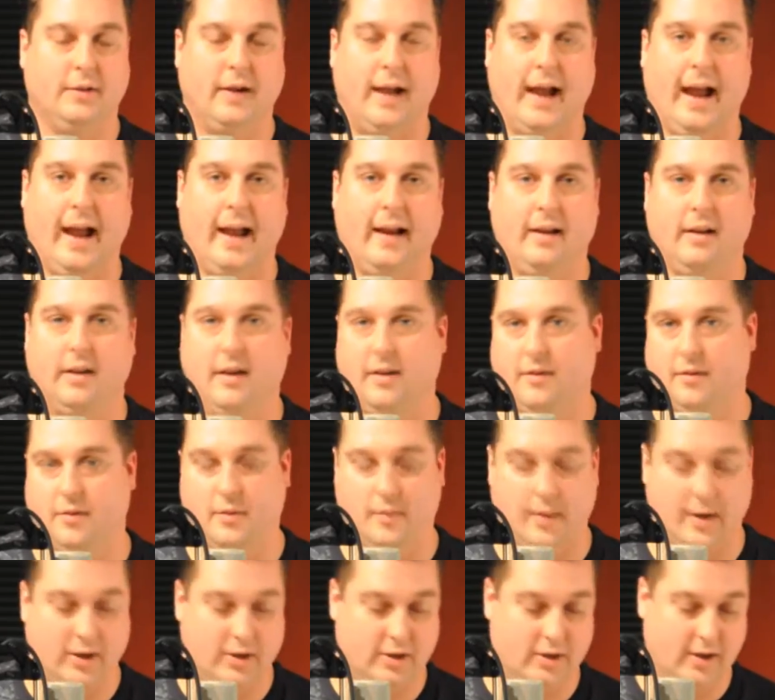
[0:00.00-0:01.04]
add
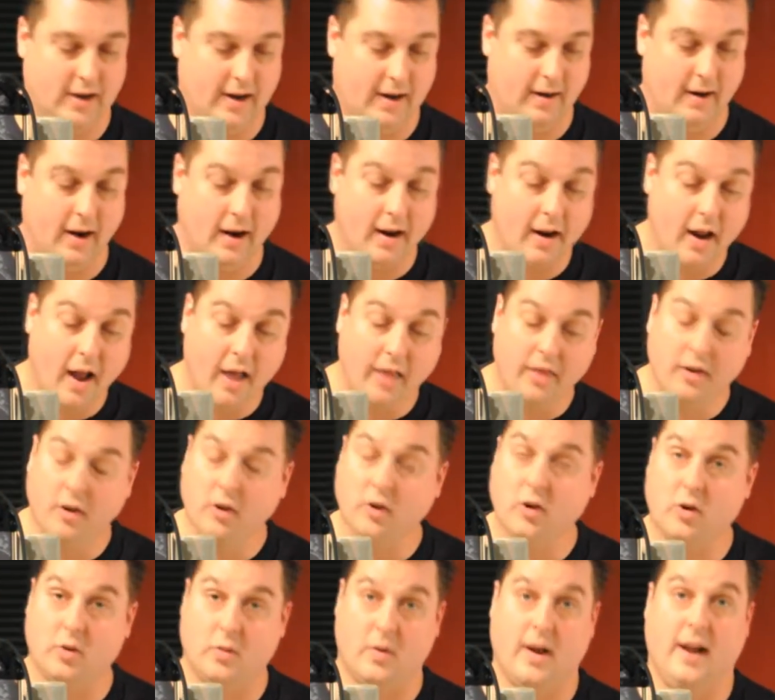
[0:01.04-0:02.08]
information in. Another
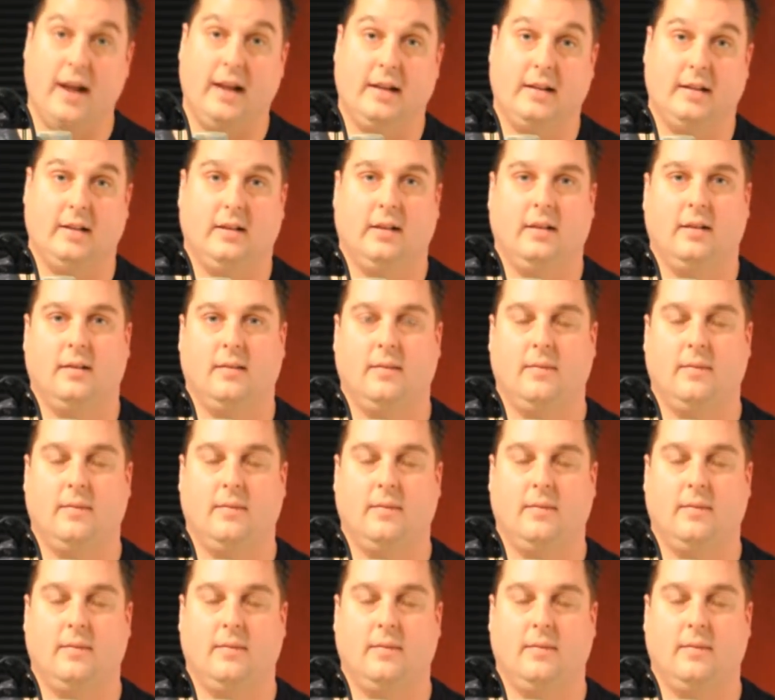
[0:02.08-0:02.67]
great